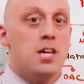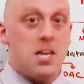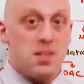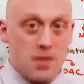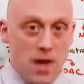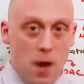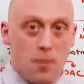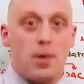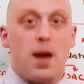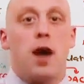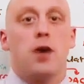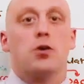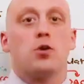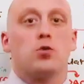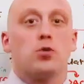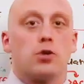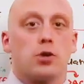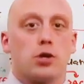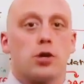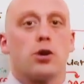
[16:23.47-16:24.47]
And that
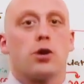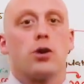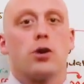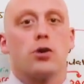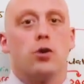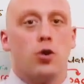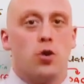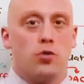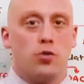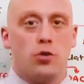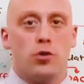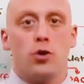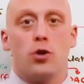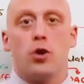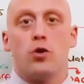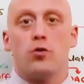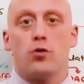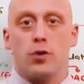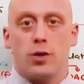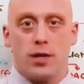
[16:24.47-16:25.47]
pattern will occur over and
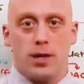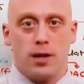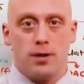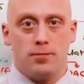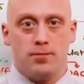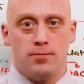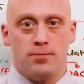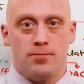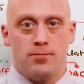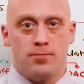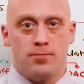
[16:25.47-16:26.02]
over again.